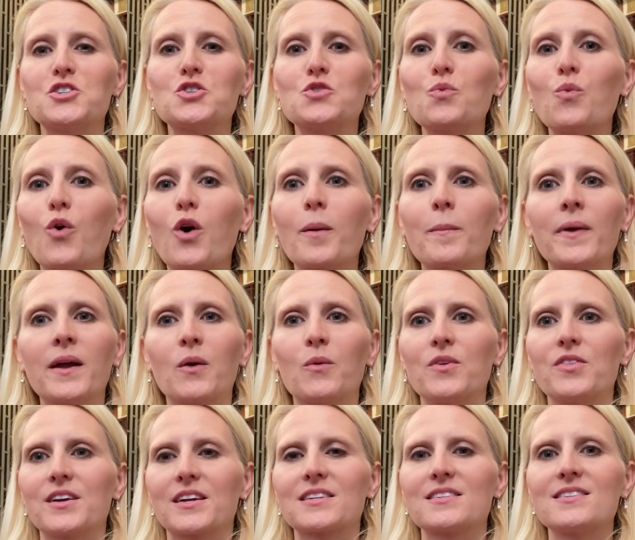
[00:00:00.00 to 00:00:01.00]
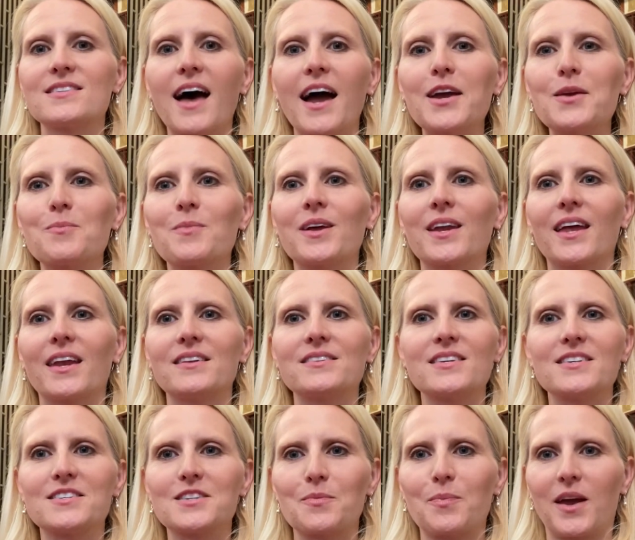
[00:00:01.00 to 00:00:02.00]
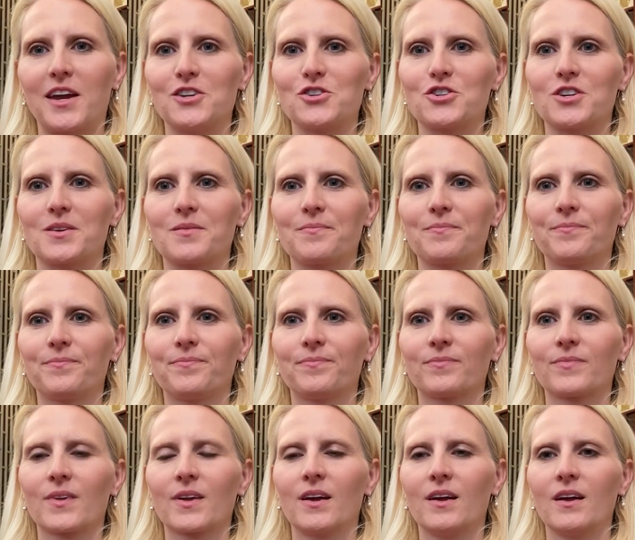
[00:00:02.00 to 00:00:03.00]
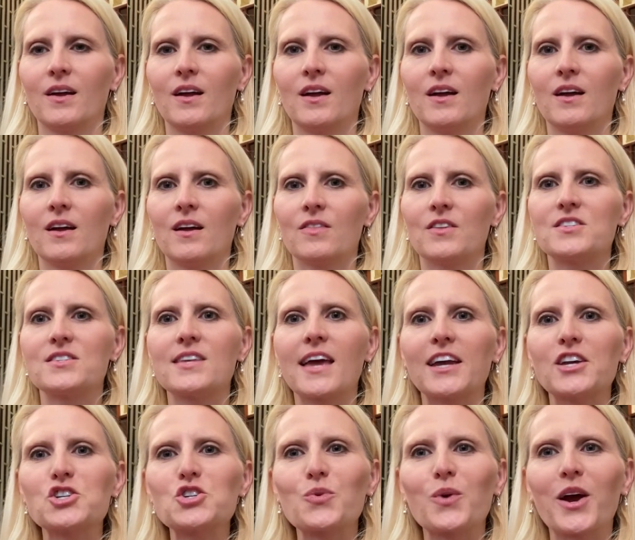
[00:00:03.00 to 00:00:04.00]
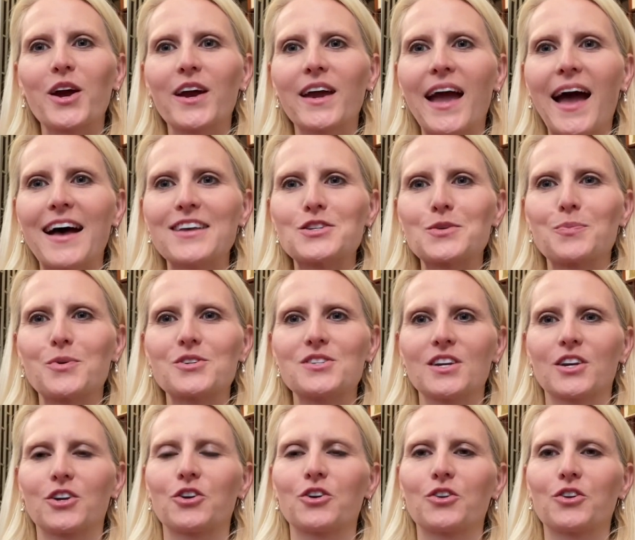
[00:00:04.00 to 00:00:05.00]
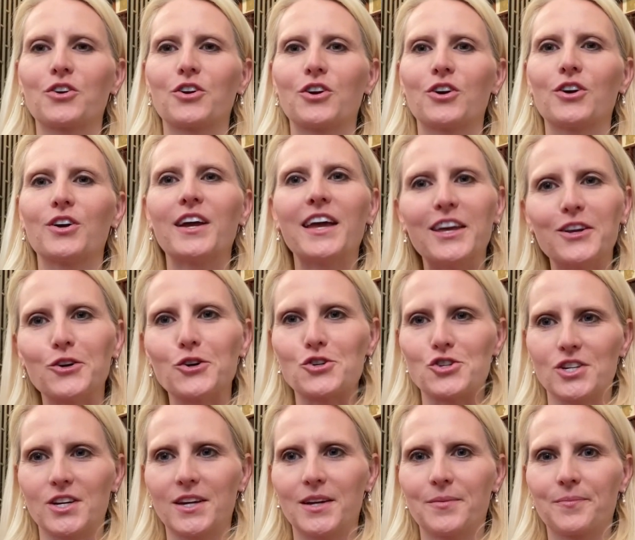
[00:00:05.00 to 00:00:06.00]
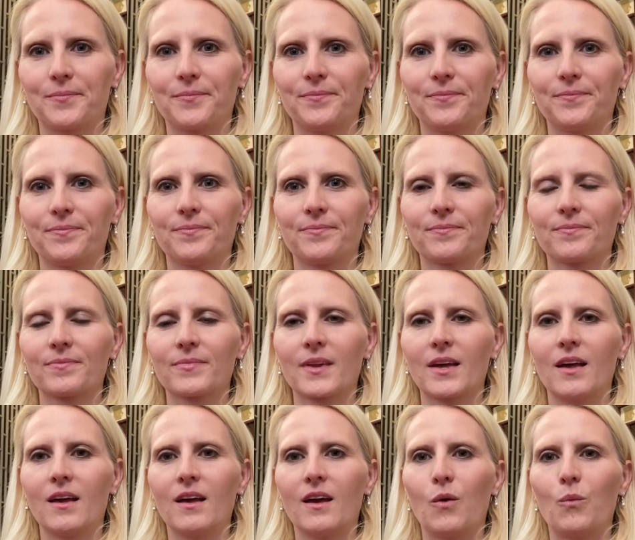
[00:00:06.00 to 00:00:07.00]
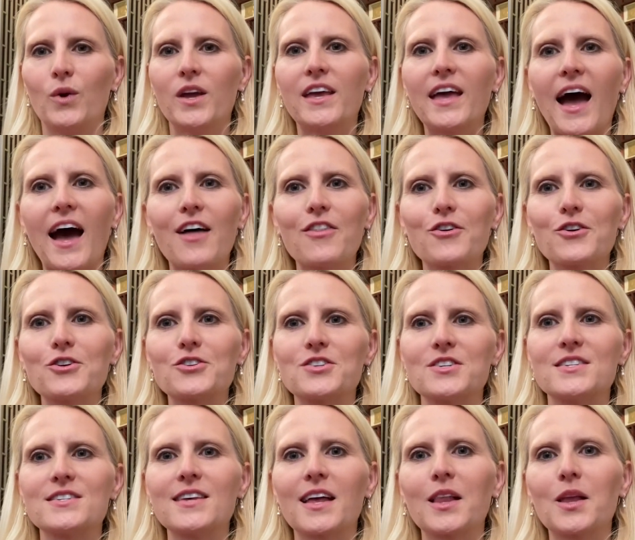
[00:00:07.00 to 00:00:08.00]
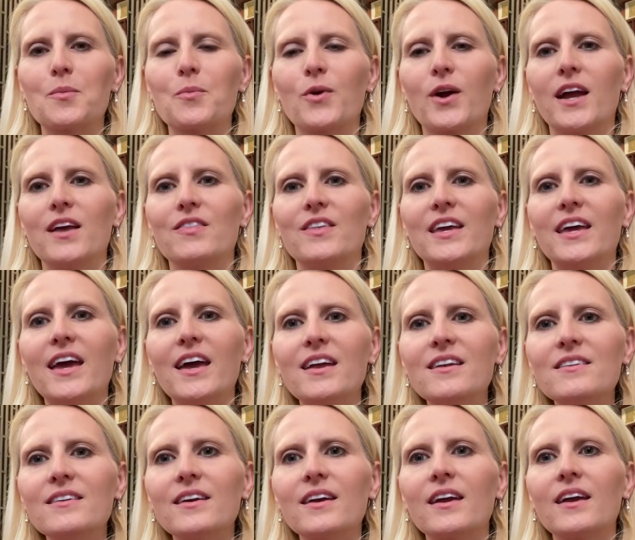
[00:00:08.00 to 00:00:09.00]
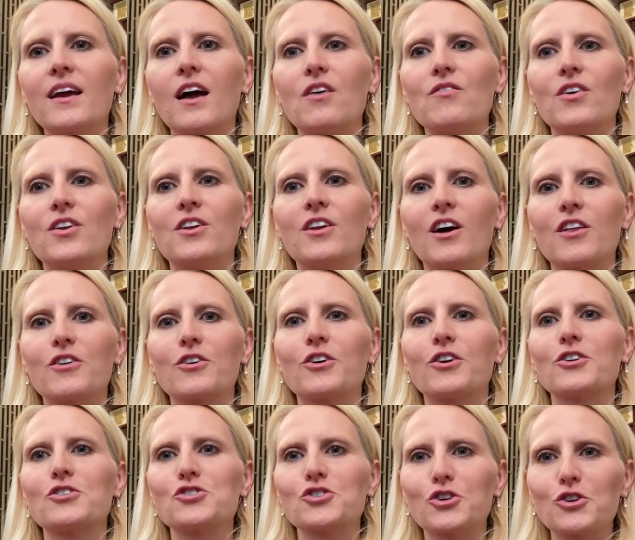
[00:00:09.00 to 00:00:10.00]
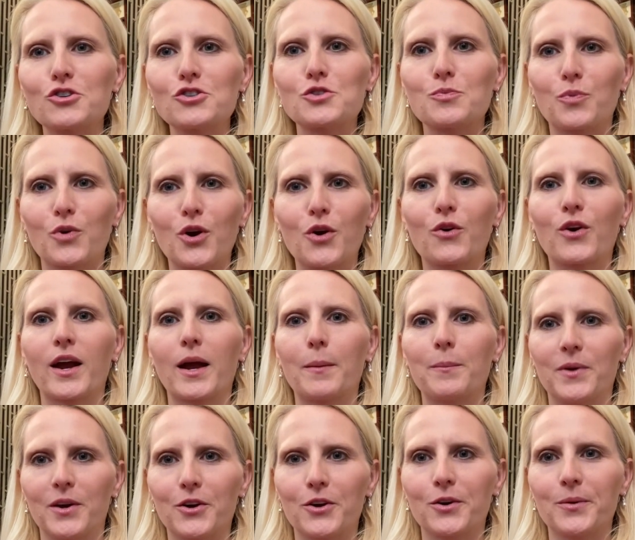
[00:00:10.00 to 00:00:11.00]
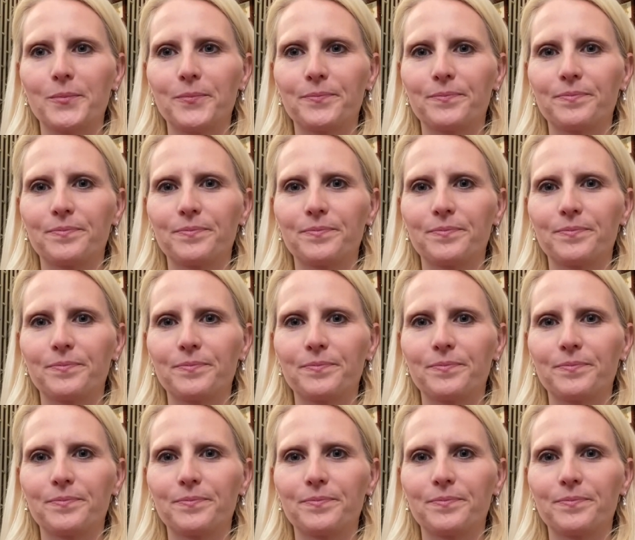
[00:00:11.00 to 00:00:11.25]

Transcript: swarming with excitement and anticipation. The sanctuary has a particular energy. We gather to celebrate the ending of another church program year.